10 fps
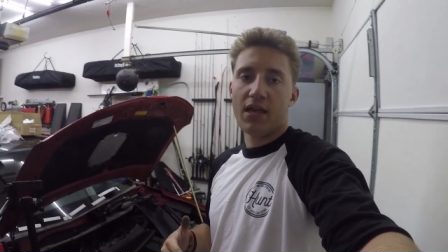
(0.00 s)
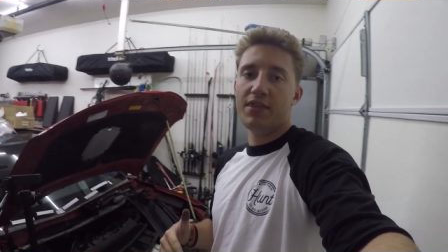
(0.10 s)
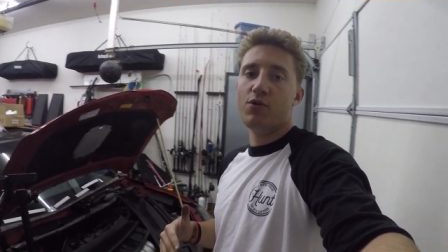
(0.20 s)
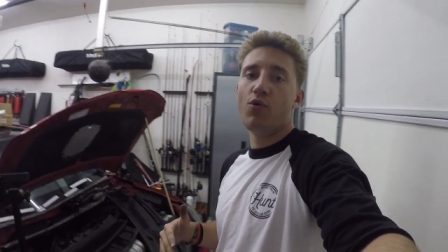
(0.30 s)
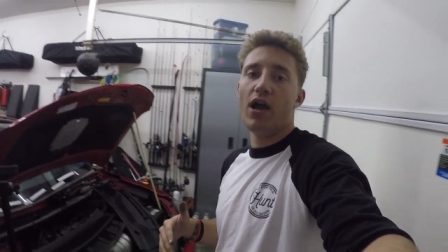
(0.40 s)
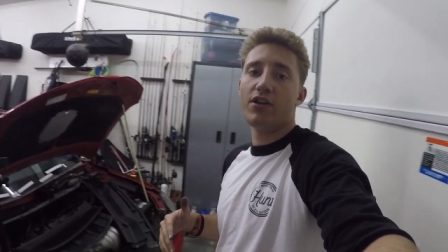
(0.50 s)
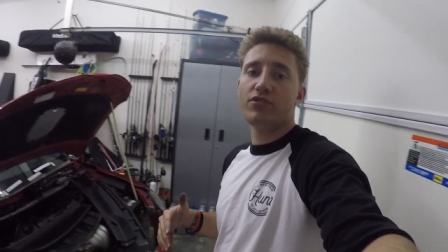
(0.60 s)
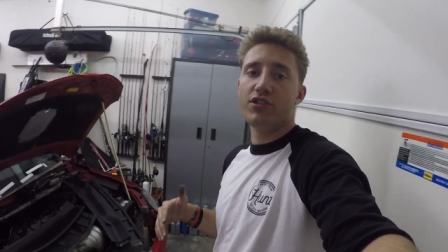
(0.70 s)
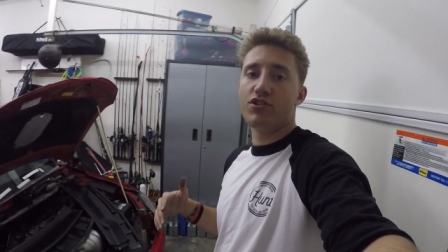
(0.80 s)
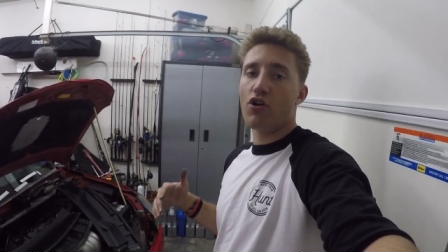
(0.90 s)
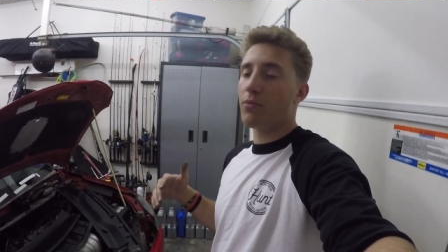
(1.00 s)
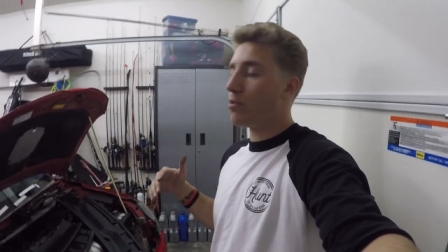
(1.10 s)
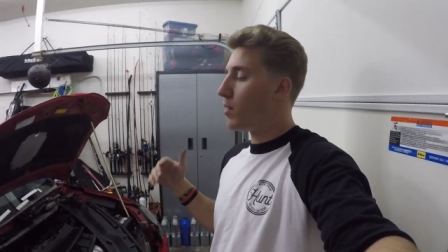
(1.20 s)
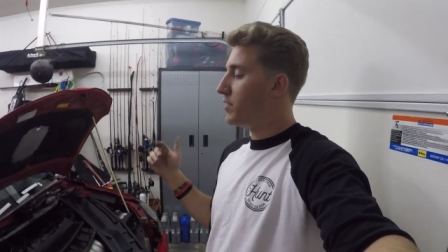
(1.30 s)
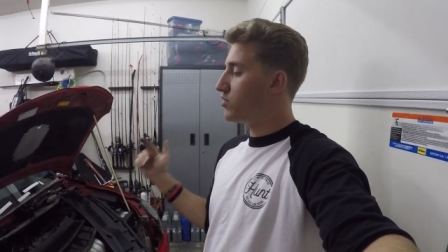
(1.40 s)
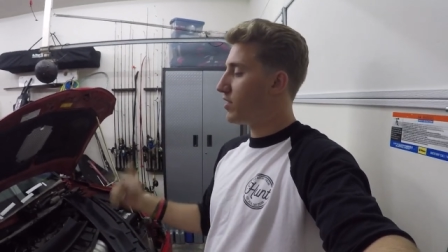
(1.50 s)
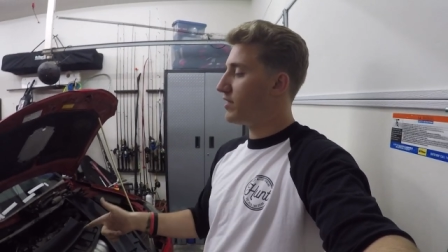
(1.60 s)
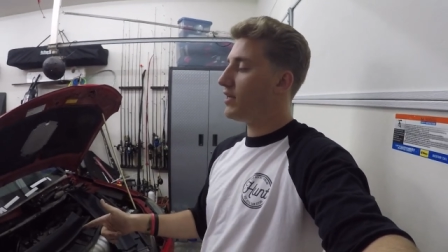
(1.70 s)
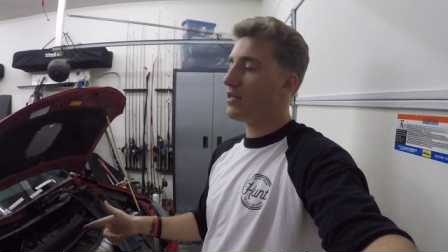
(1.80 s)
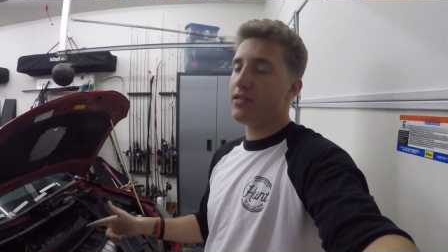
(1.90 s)
and then we'll actually start probably trying
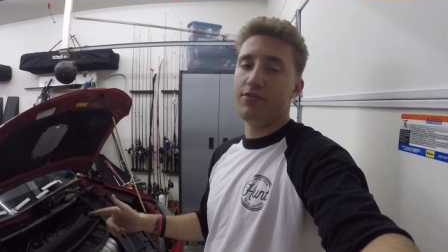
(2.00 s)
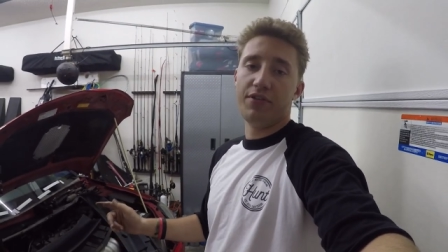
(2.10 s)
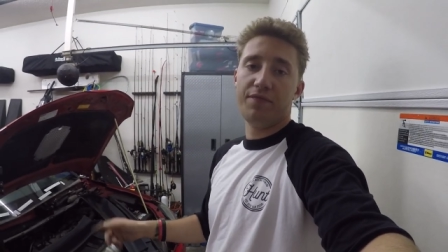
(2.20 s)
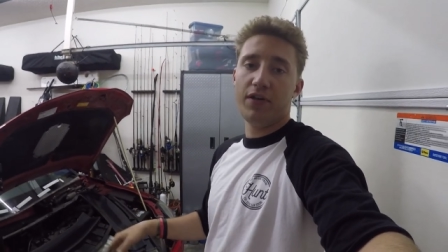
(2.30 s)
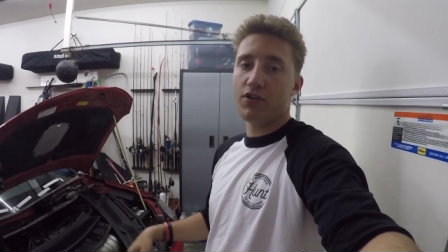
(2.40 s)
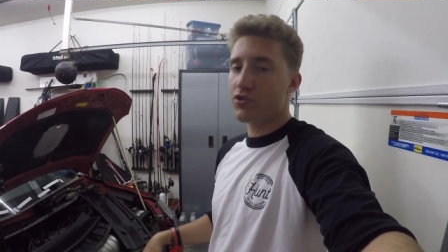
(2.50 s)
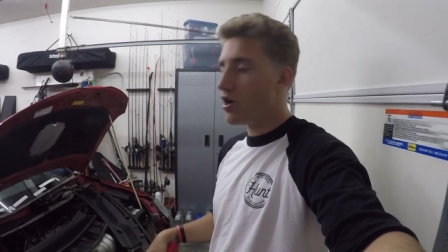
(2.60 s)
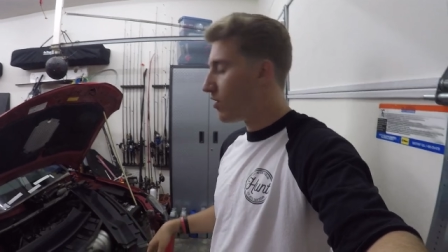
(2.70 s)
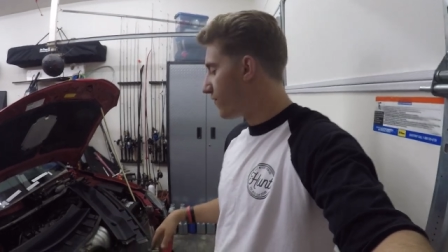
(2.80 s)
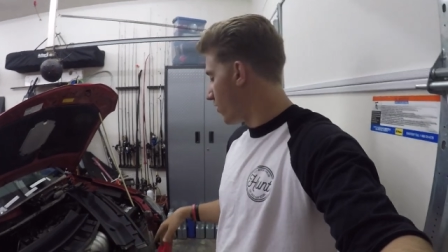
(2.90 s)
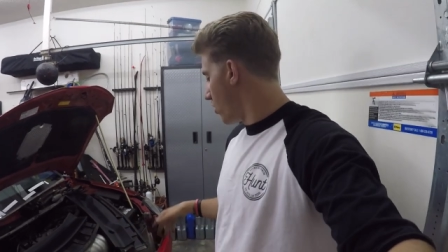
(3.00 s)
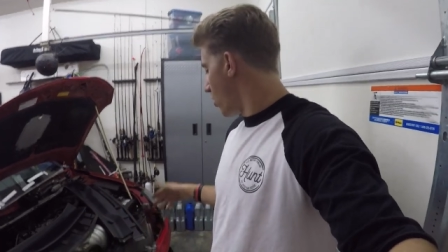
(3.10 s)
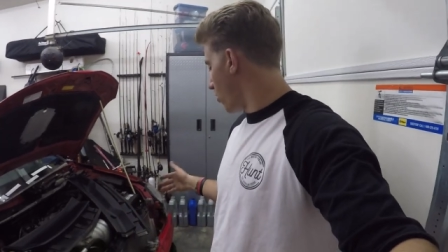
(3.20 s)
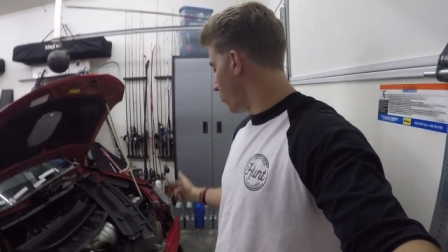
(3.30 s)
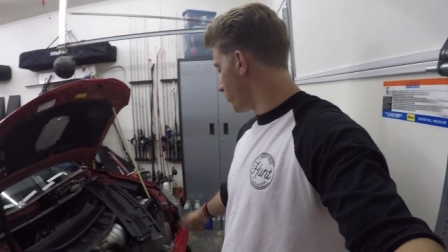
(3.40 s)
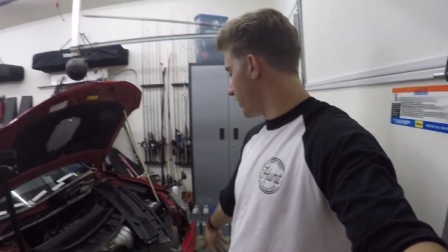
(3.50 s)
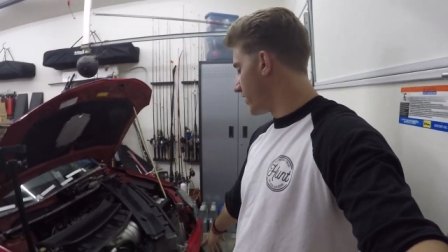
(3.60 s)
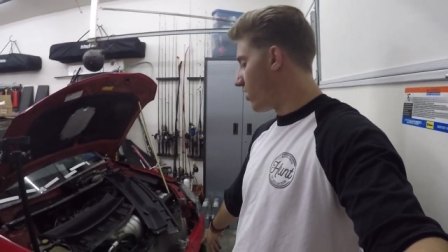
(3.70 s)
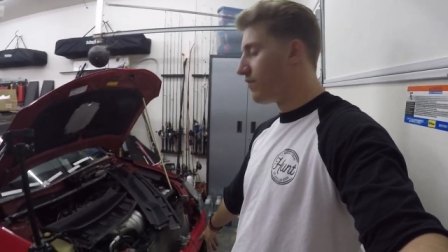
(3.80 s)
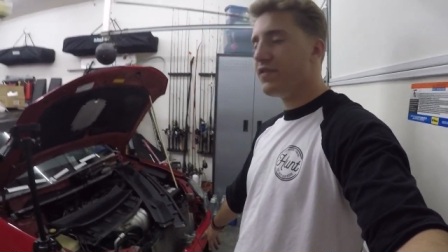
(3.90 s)
to take either the fenders off, or we'll
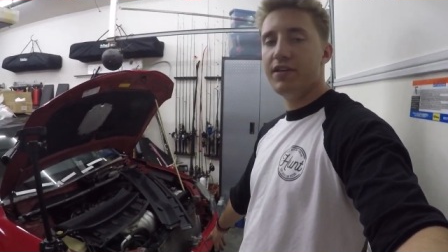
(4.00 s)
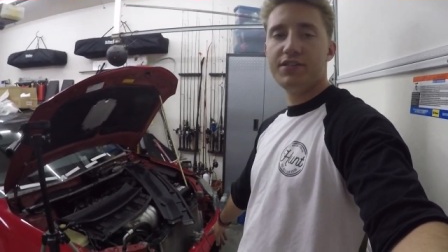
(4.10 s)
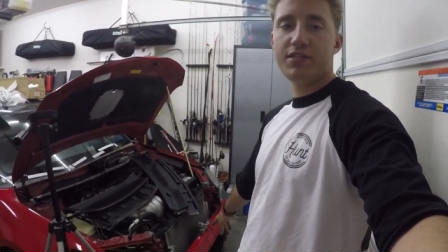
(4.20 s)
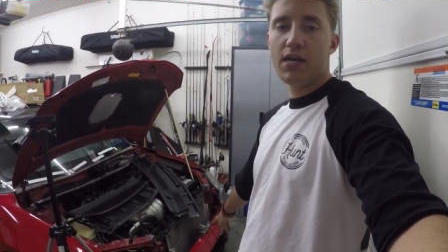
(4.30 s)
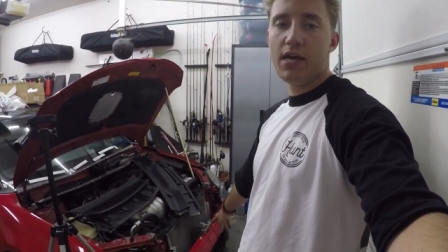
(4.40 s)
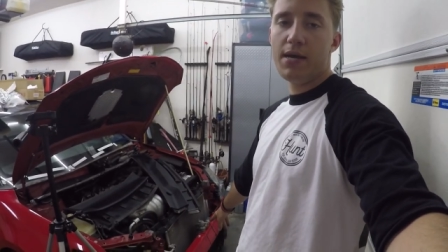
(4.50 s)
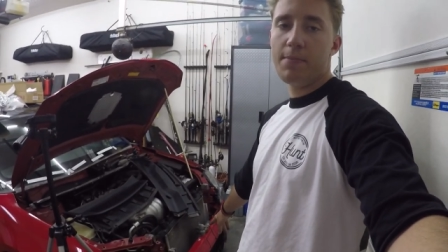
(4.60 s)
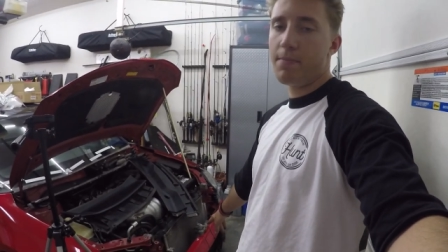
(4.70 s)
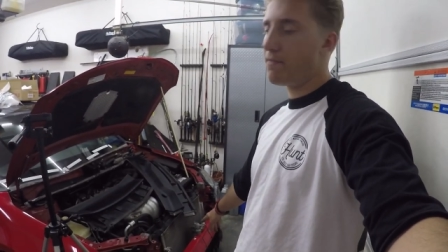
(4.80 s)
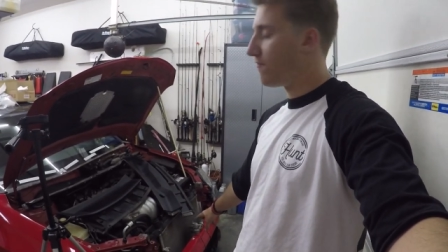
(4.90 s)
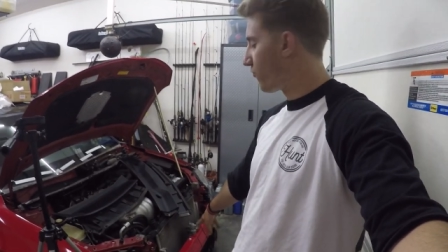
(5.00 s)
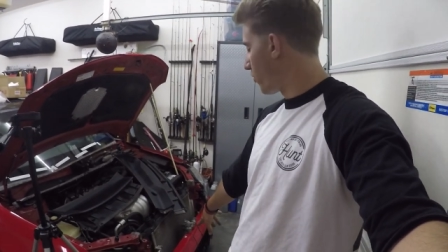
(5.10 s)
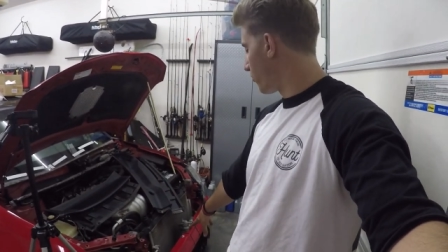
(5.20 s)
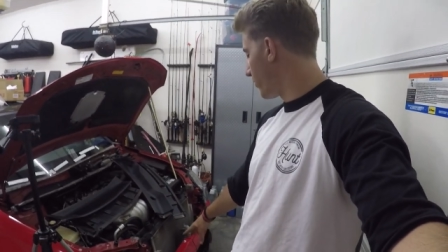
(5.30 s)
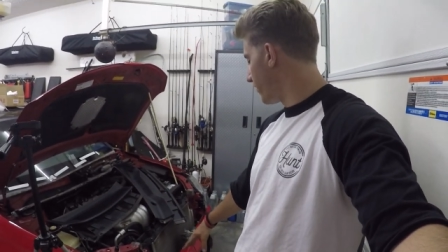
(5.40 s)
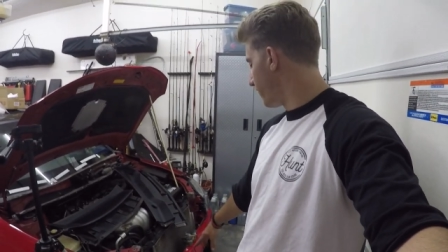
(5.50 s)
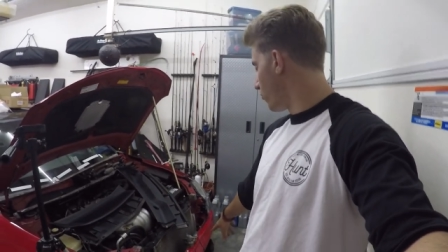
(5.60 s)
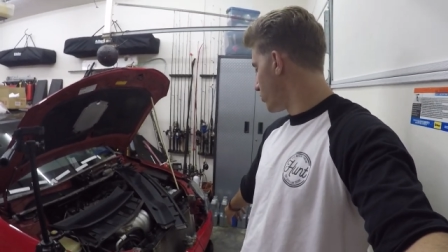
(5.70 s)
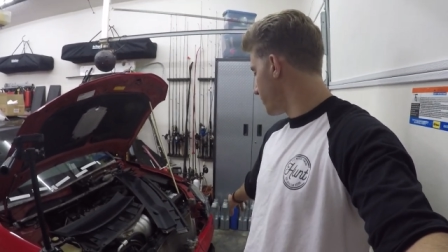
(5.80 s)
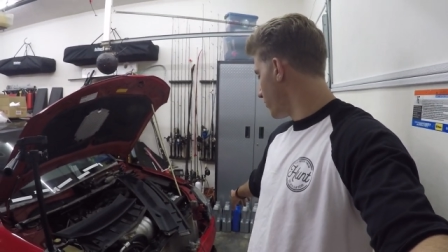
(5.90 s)
take off this um, front
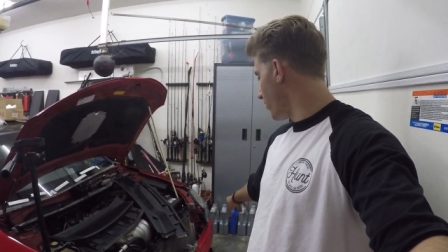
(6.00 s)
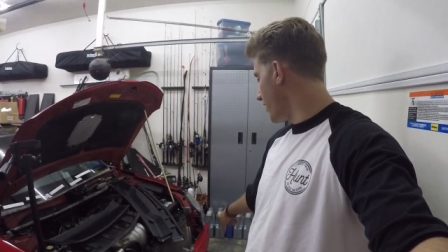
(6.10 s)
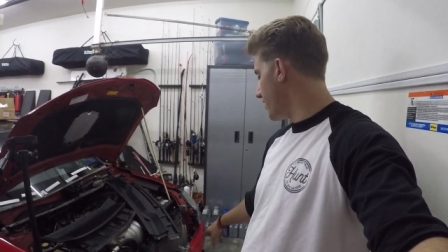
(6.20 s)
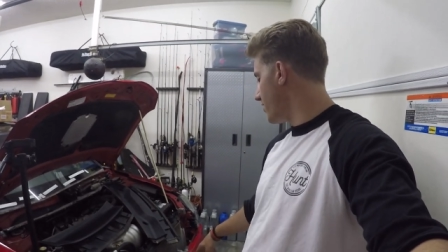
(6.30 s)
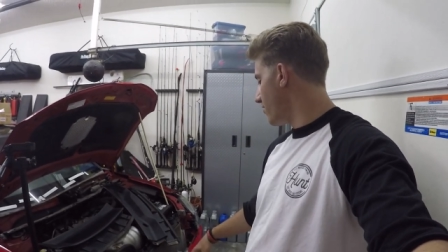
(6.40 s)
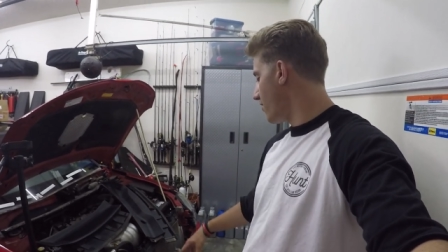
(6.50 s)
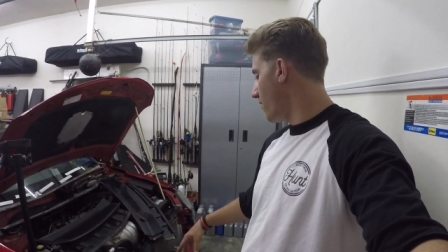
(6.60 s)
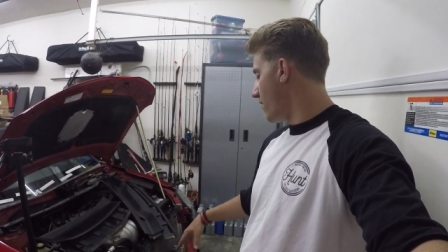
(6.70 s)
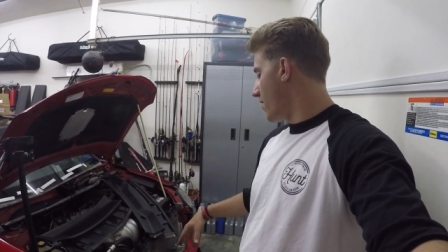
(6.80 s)
reinforcement right here,